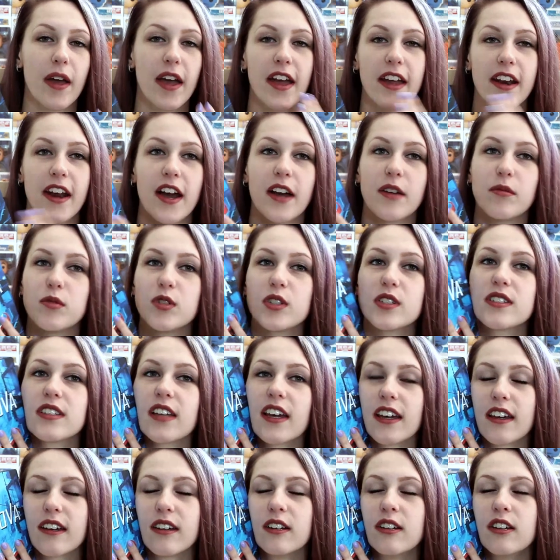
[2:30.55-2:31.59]
and I'm just
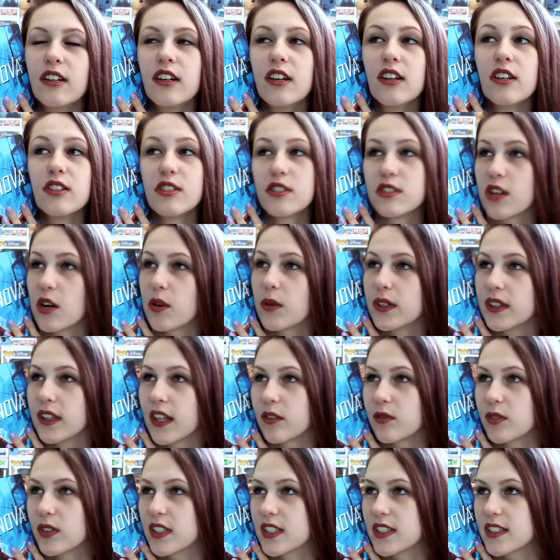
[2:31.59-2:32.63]
like so in
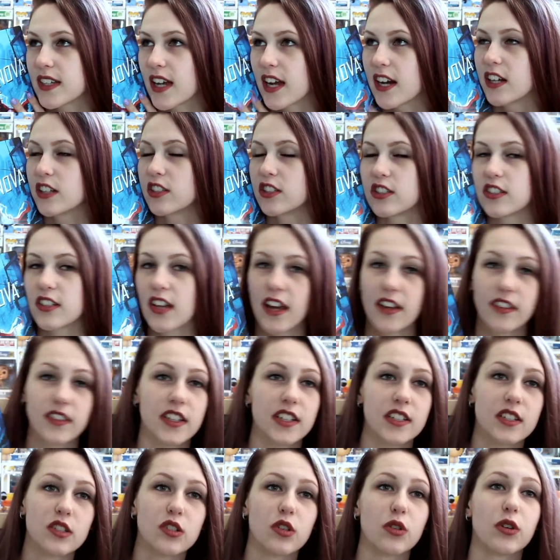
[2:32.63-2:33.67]
love with these characters and
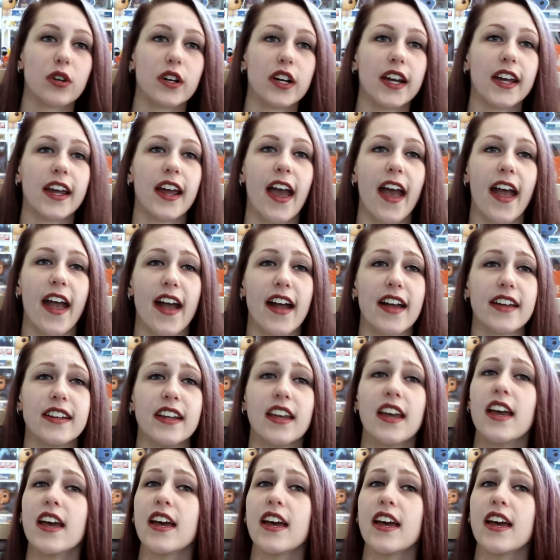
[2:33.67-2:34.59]
this story, and